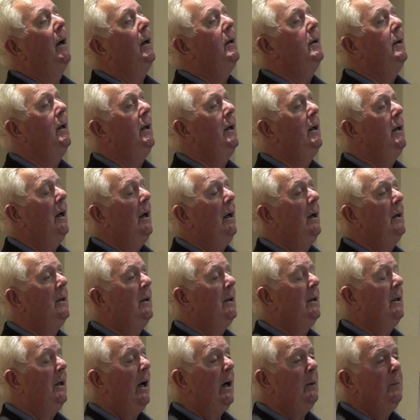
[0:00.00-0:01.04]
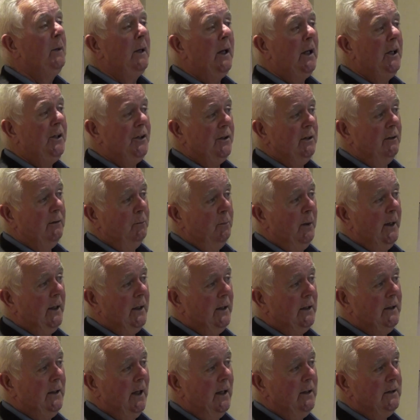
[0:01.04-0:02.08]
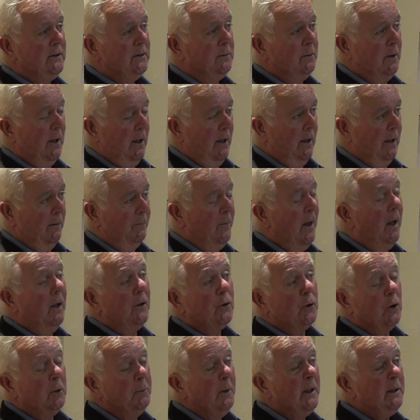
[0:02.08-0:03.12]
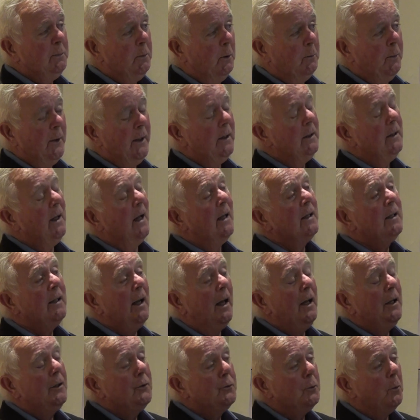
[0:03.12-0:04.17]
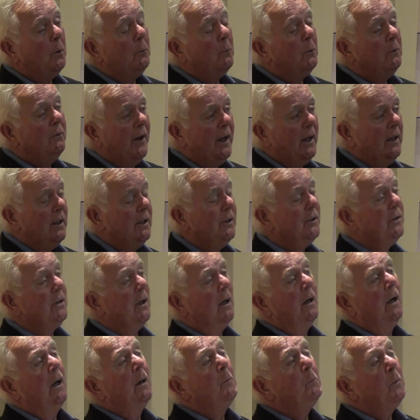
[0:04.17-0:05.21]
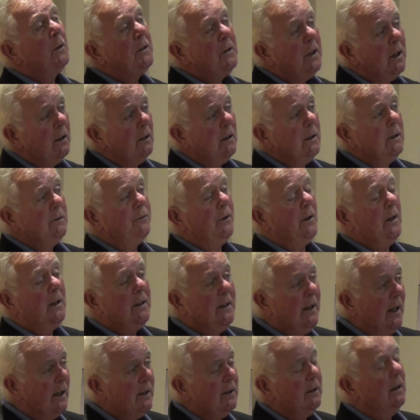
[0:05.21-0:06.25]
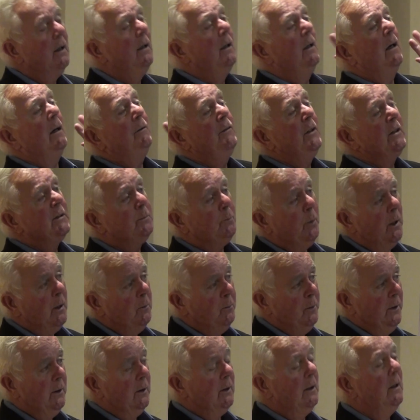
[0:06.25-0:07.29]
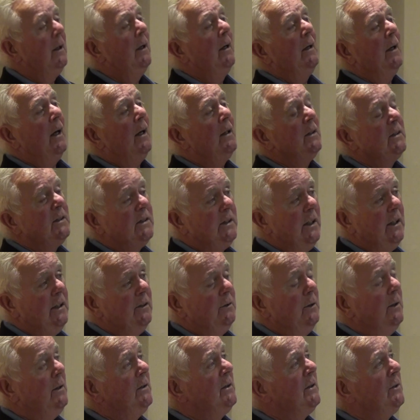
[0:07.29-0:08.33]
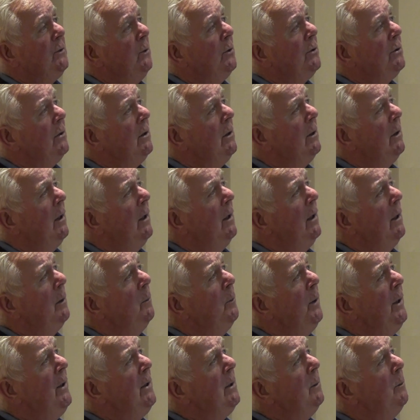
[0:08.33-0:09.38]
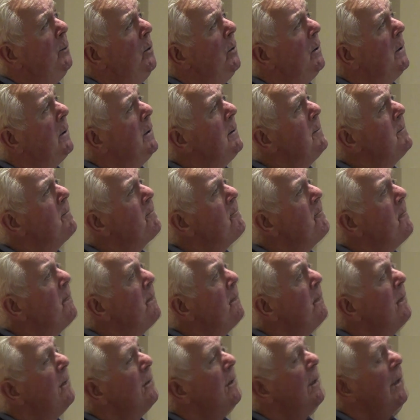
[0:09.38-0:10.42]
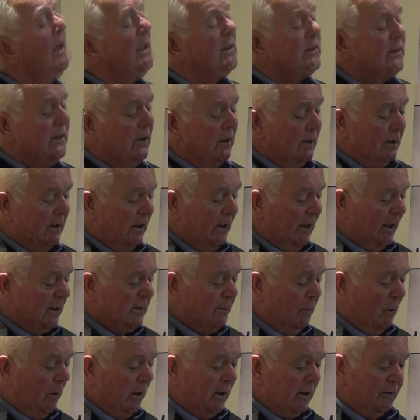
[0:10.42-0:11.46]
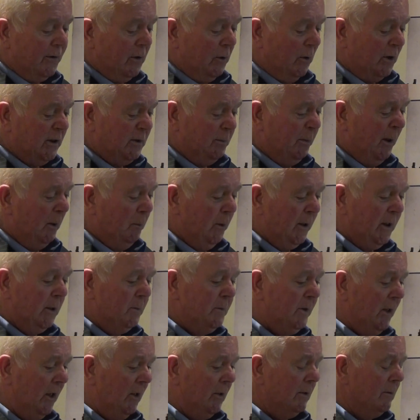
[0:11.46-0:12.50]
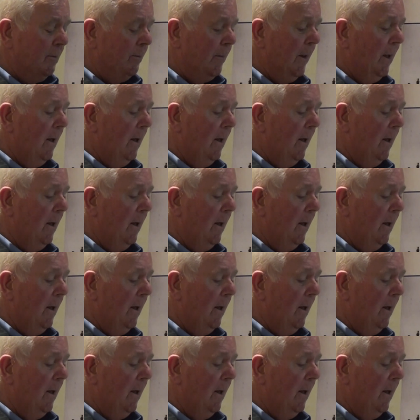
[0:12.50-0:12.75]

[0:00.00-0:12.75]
the determination of the Black and Tans to come into Balbriggan and gain revenge, particularly for the death of this popular and senior instructor, Peter Burke. The next morning, of course, people come down,